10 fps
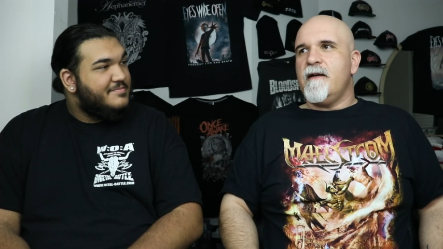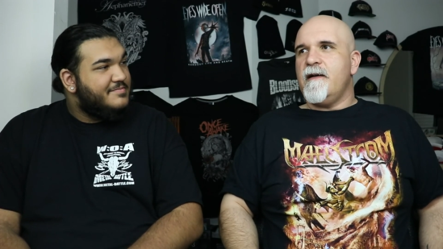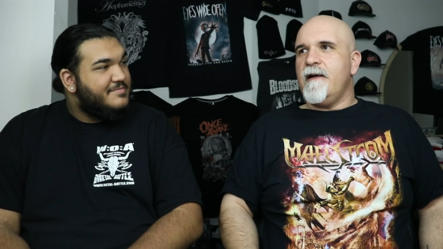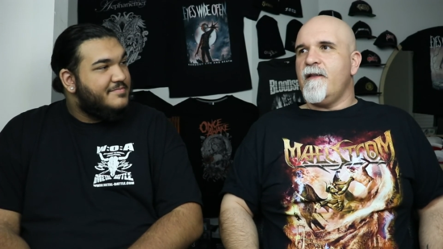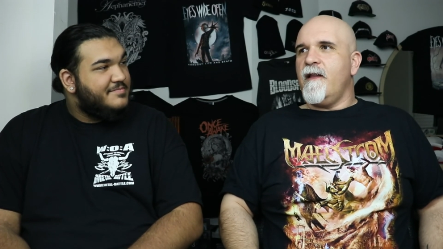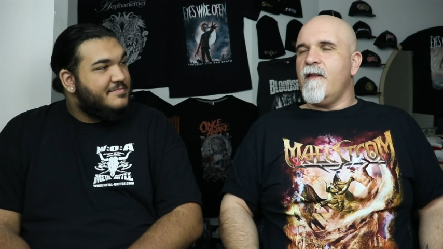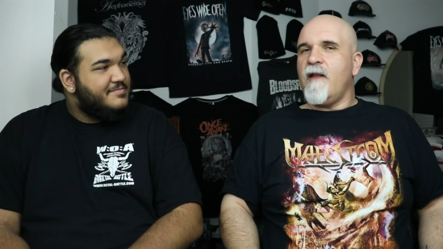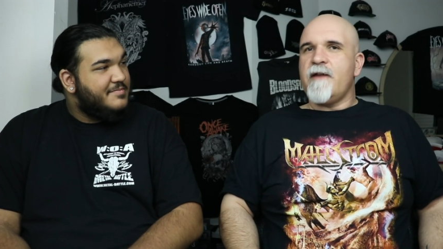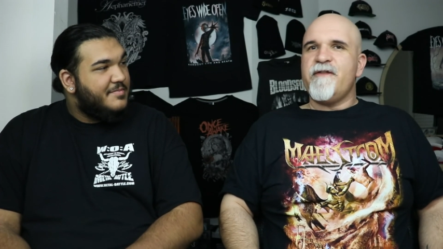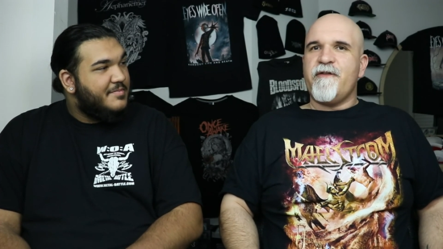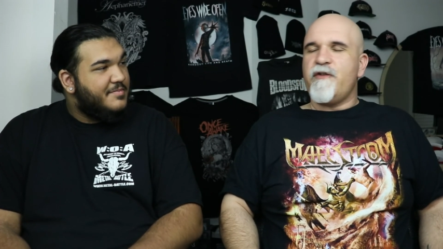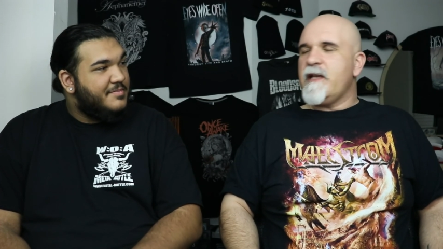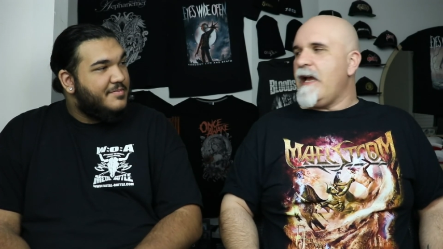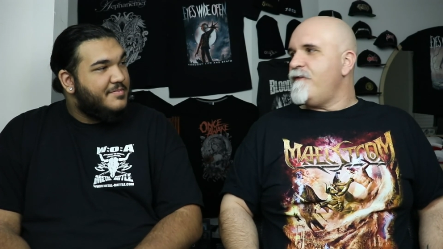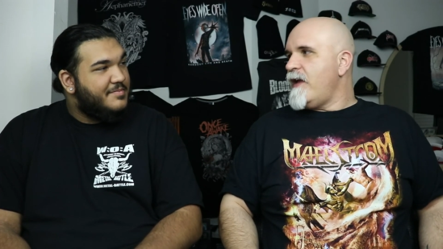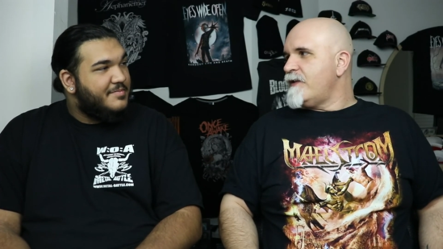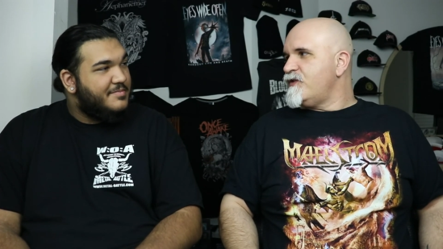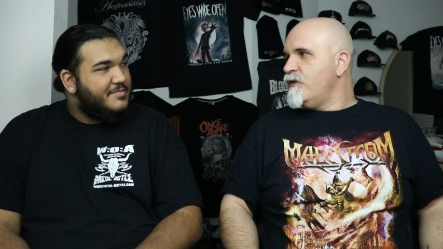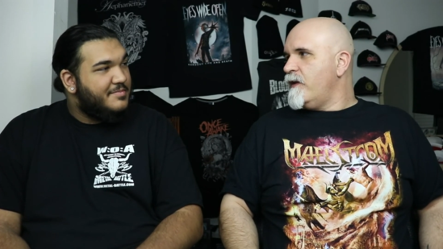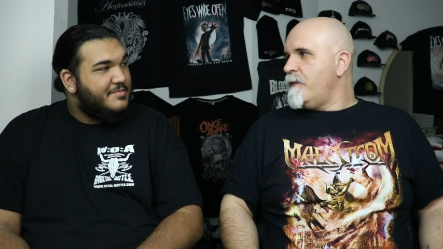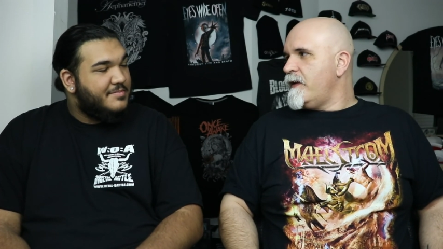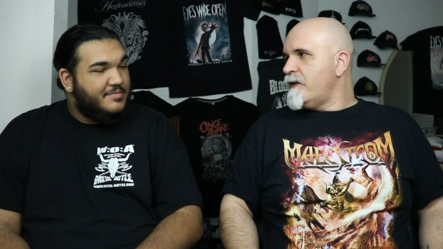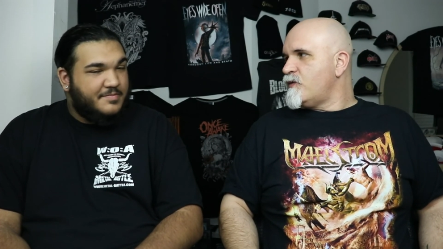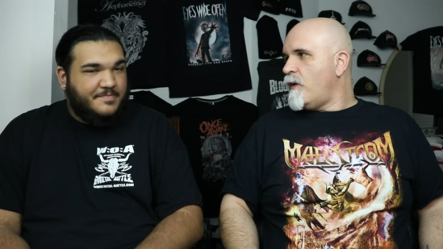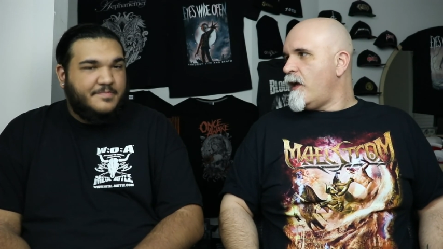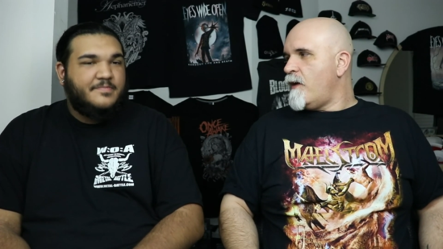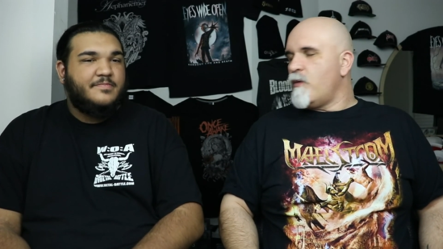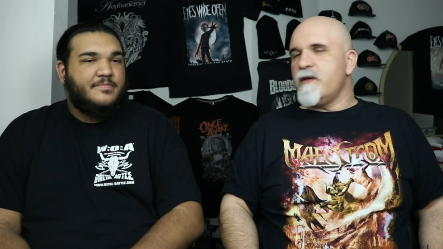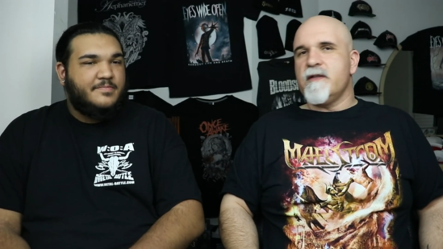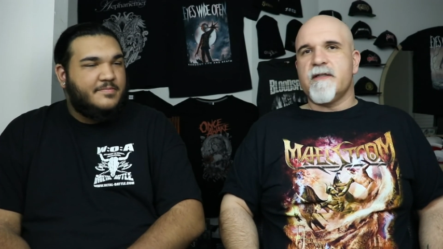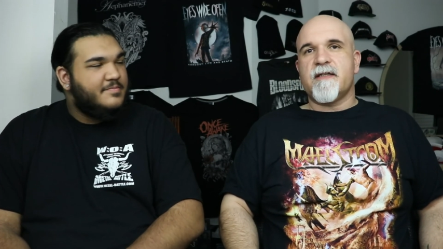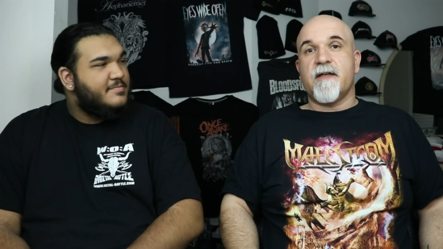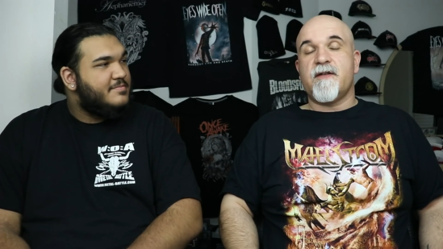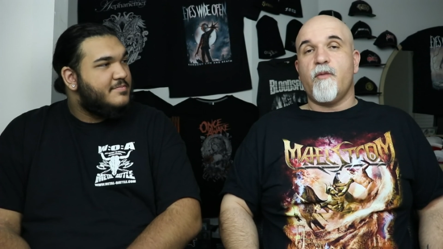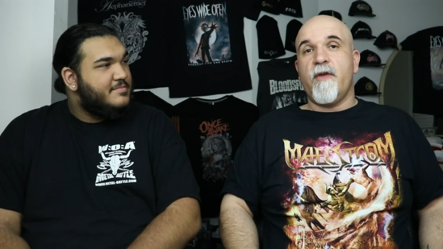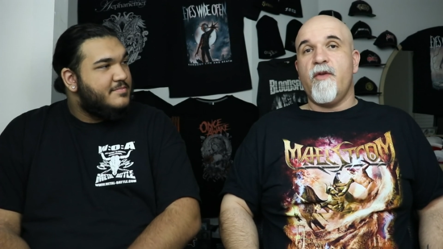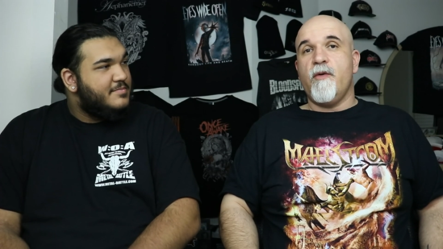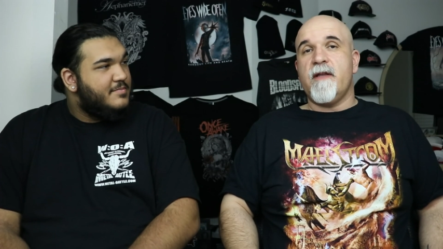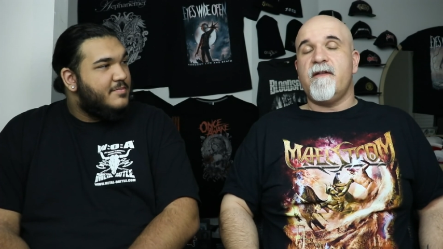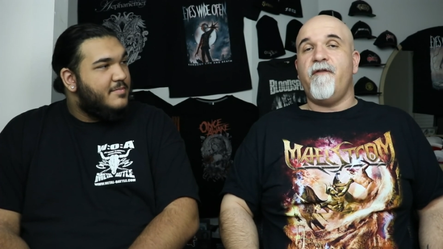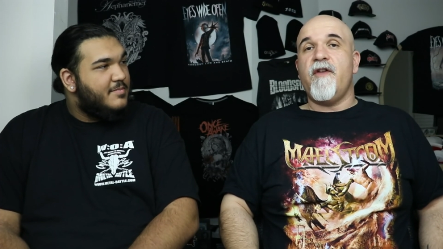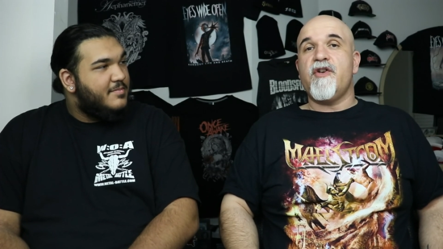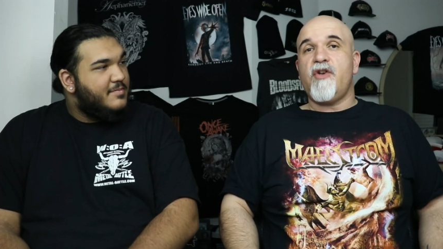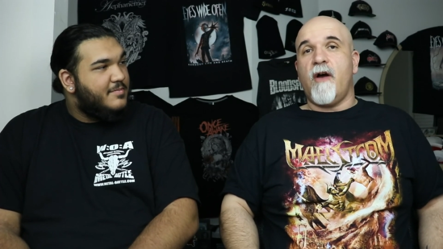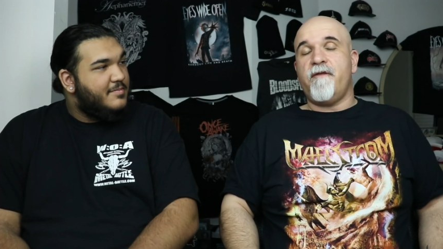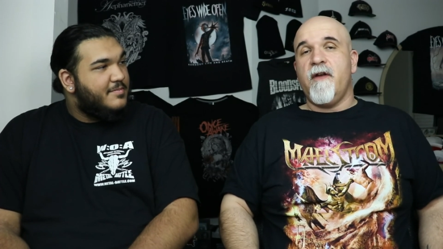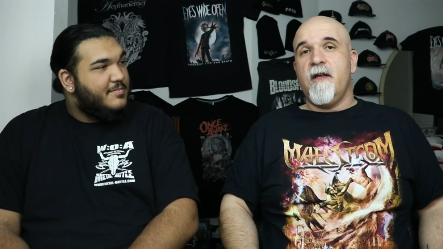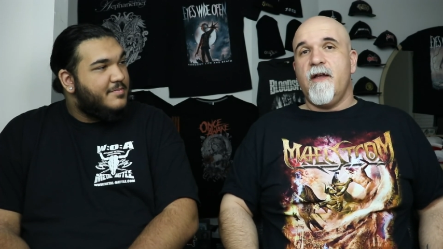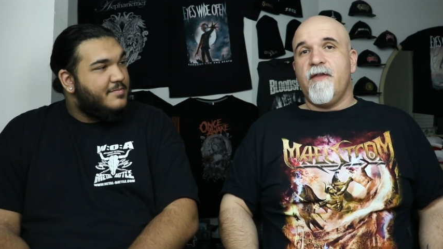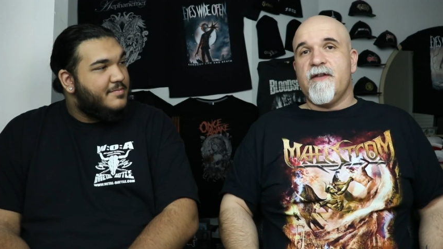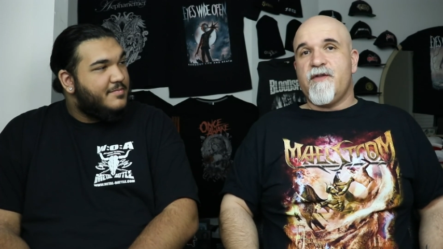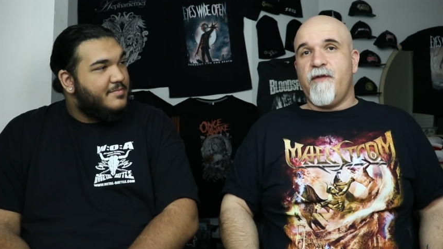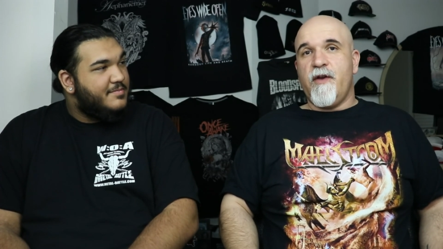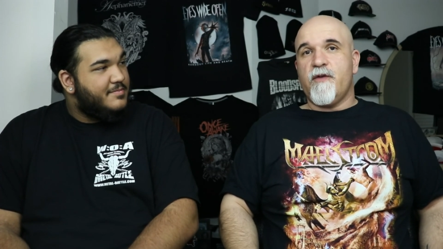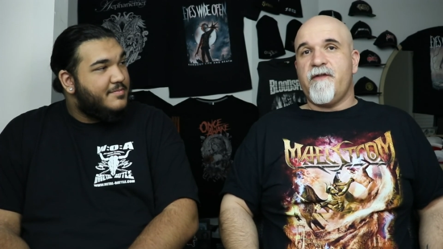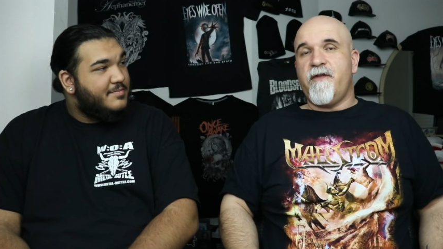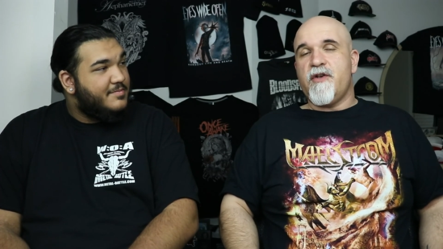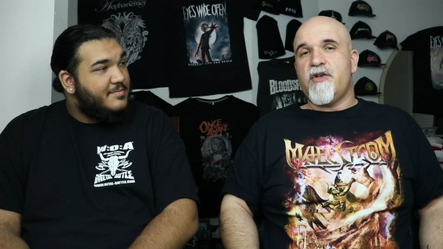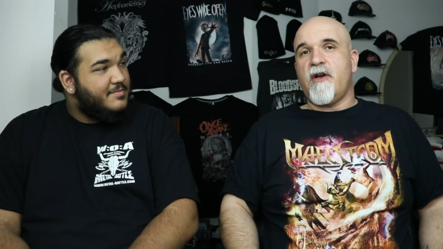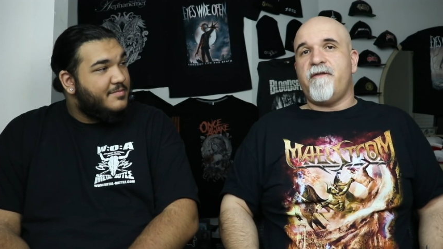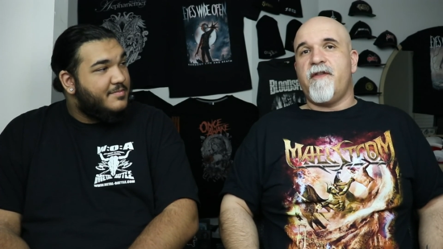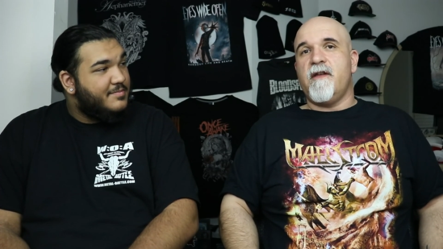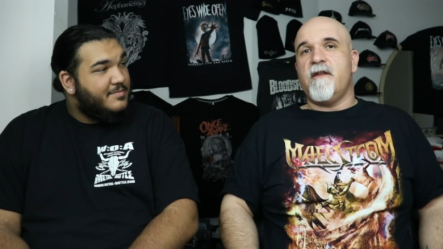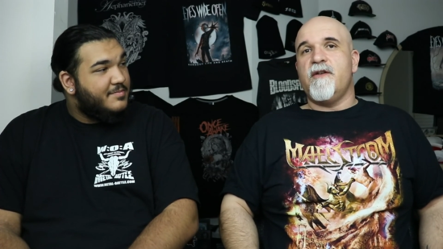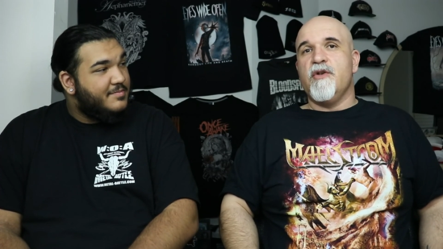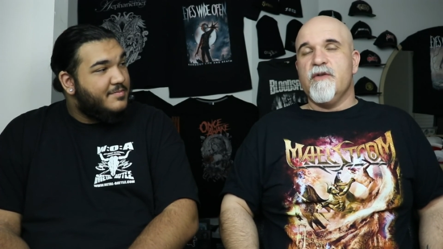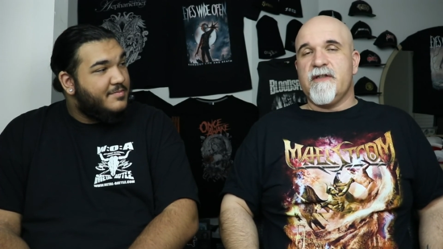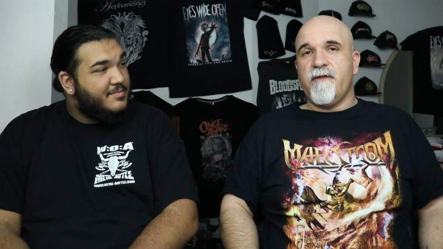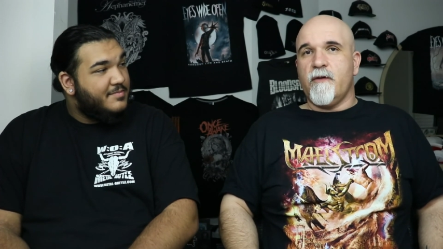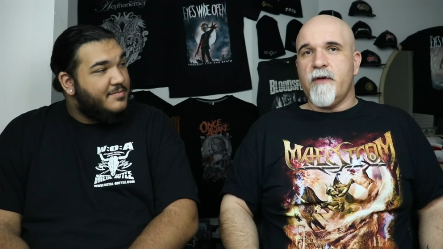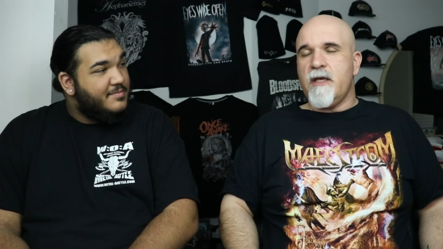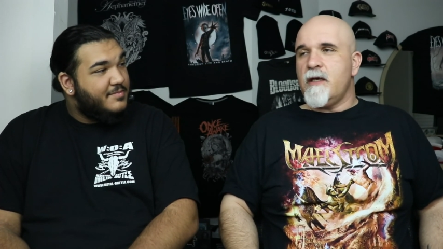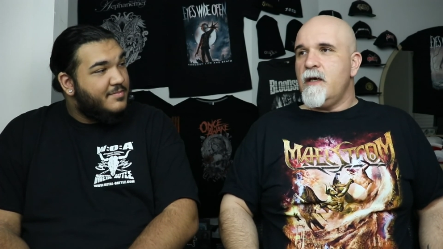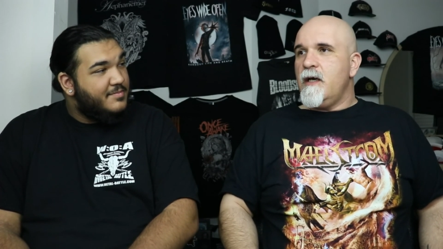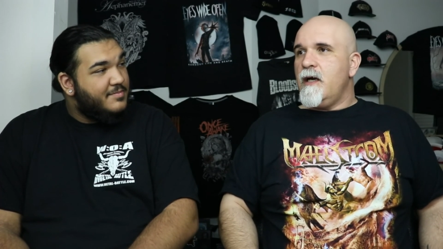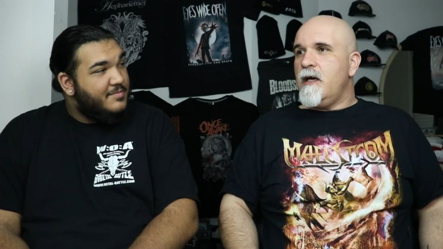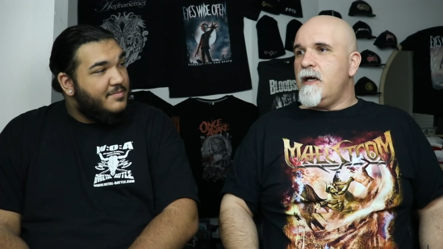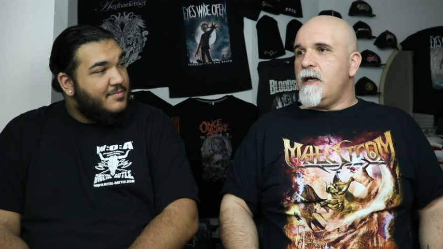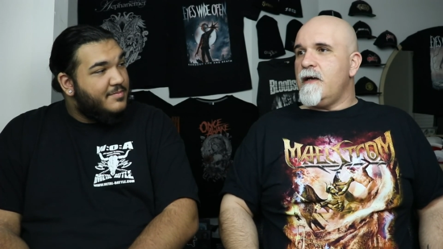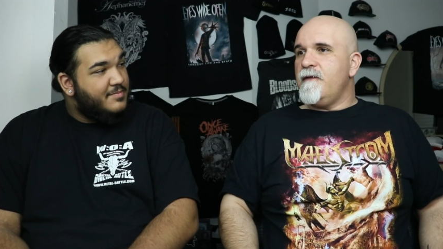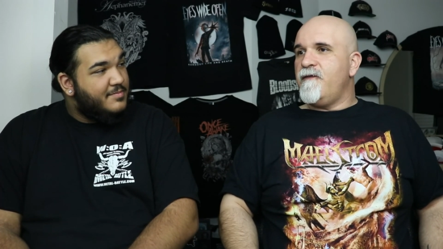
Speaker 1: Uh, a, a, lot of different caveats to them, and that's why I wanted to discuss them with you. And to finish off this video, to finish off the, the news of the week, uh,